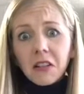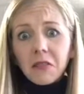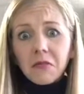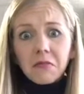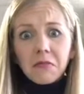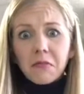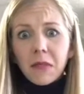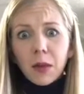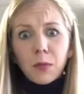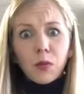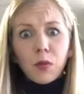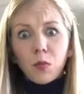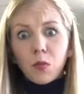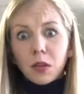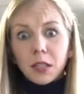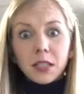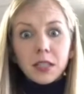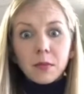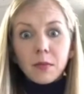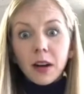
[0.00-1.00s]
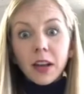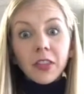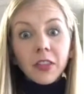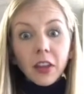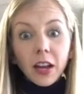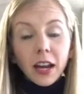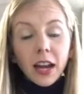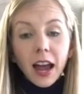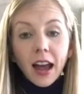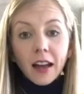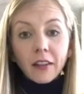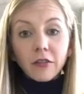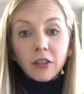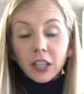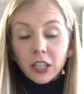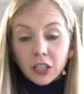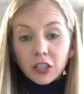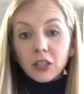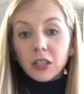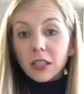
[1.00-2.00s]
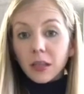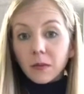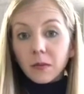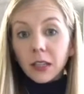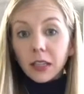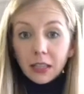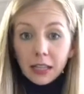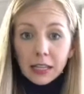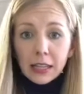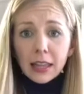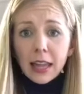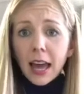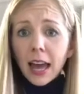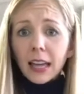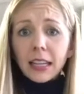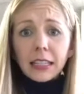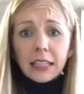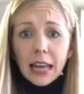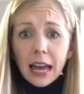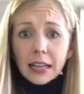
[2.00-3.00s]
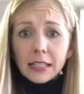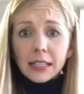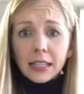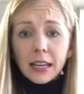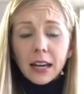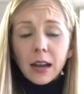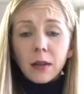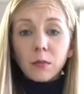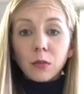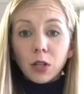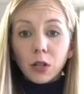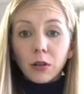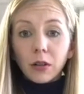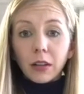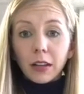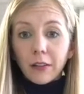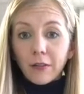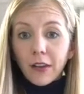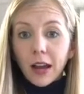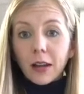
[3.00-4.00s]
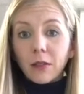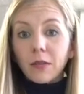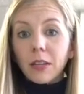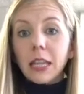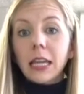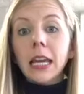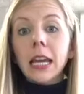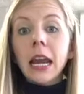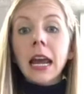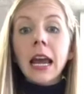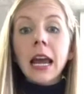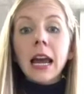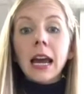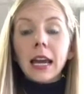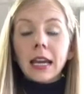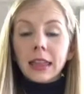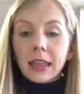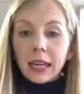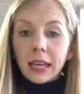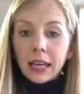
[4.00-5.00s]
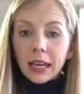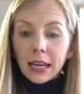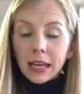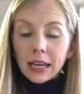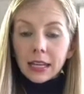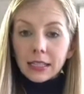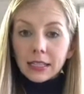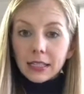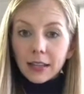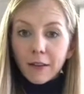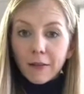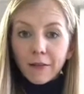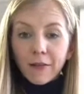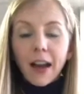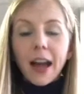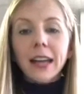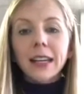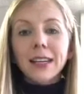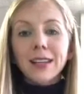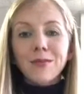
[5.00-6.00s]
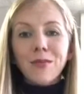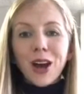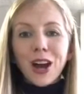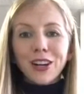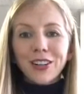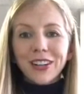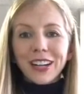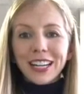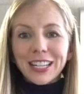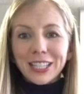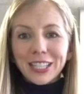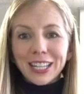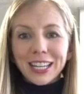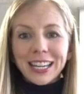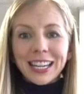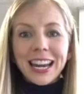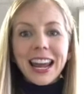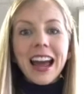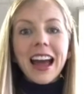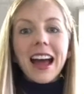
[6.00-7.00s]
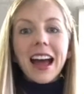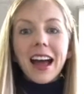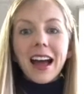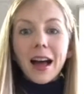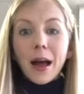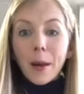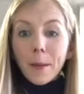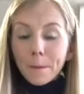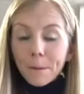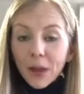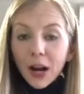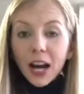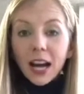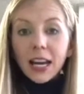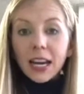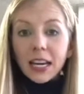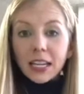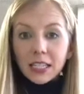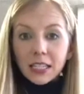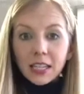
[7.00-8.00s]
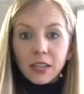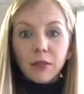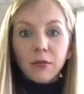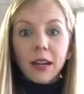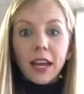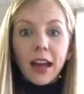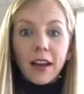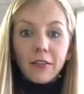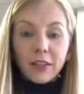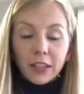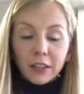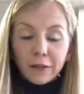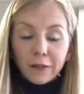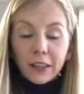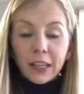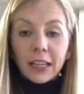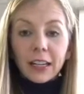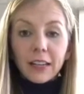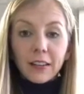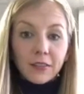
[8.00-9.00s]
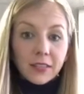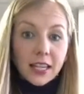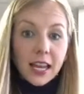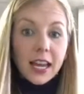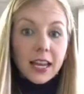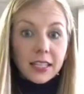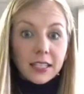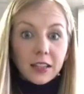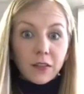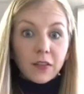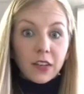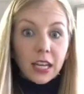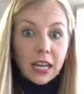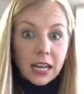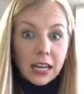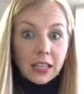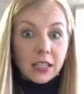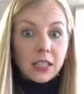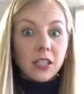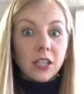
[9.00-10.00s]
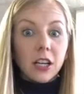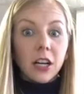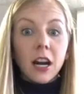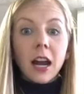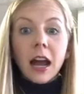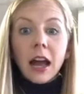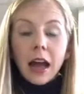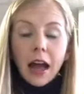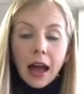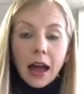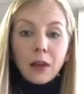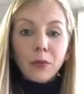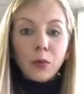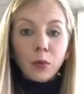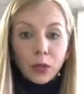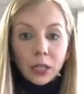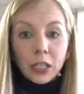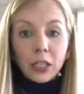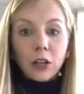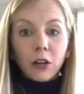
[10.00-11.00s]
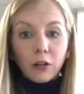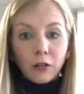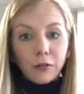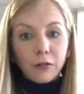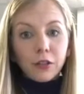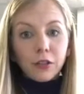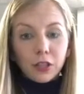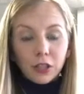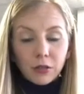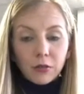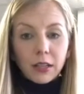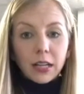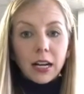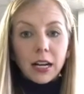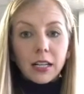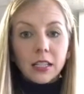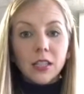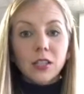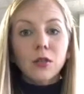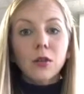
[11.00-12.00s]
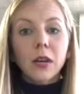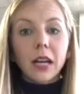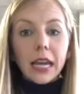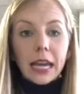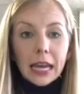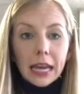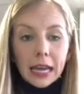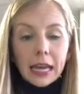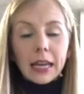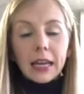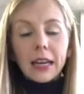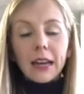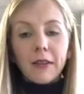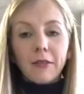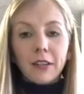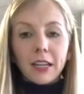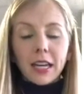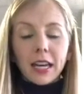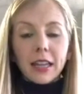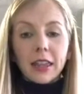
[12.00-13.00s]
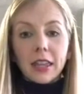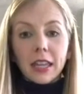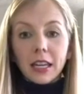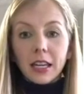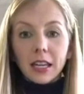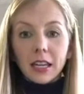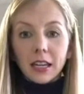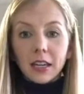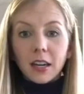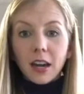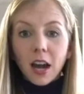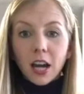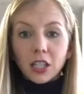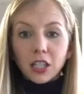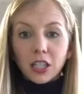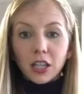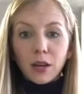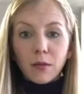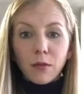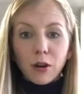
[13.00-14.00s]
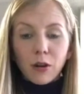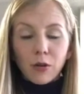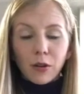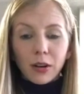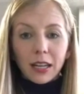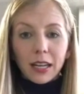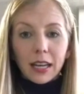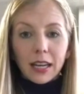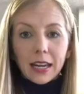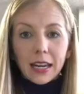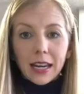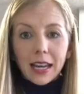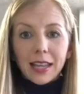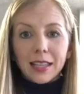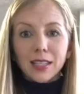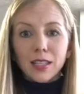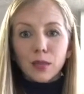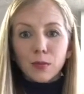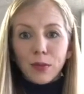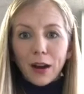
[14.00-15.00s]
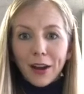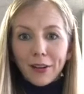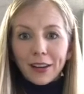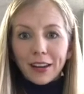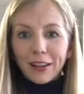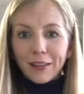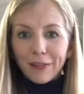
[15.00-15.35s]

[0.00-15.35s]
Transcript: maybe once a month on average or something like that? Yes, and I'm totally fine with it. I think it's fine in moderation, but until we have a definitive scientific answer, I wouldn't overdo it on soy, and I would get the non-GMO, organic, and sprouted